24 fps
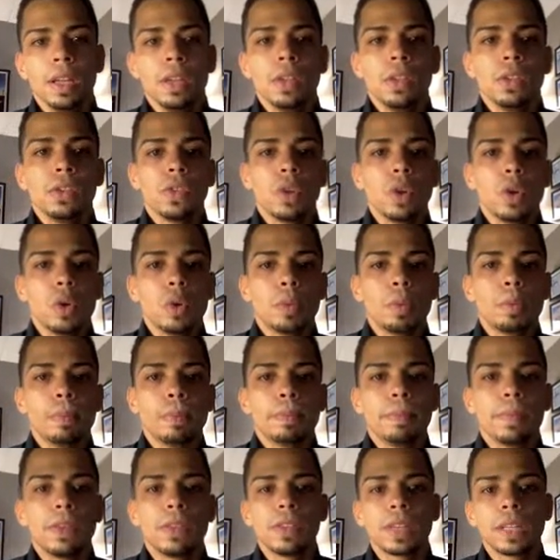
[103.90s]
So
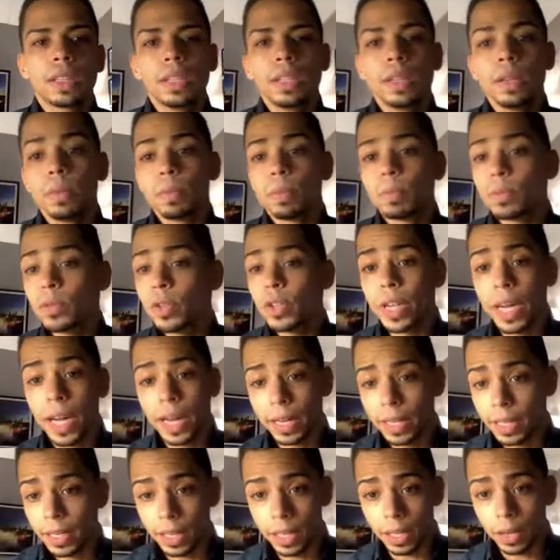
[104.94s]
basically, you're not
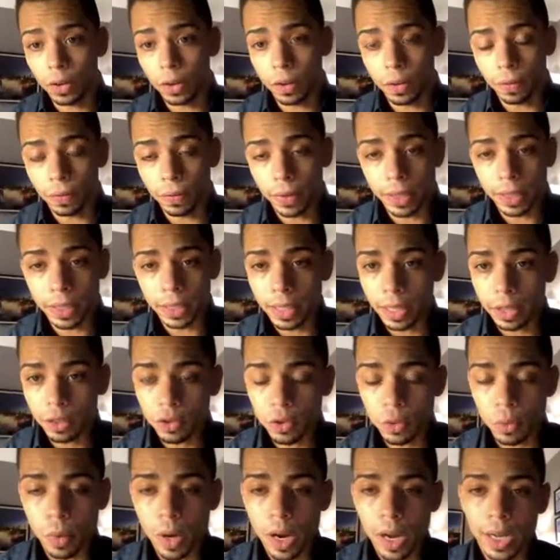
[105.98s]
going to get all the funding that
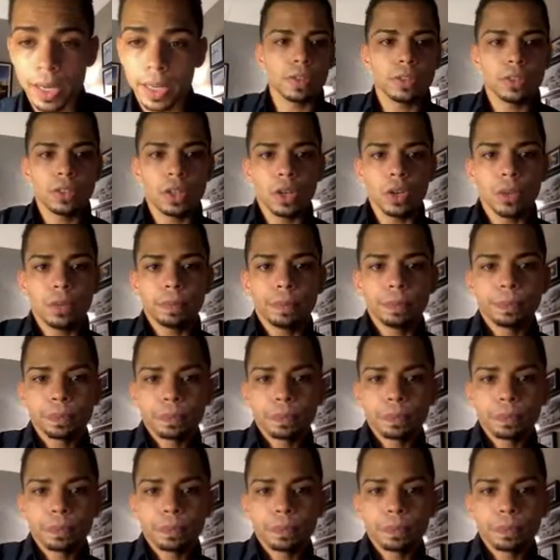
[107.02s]
you want. So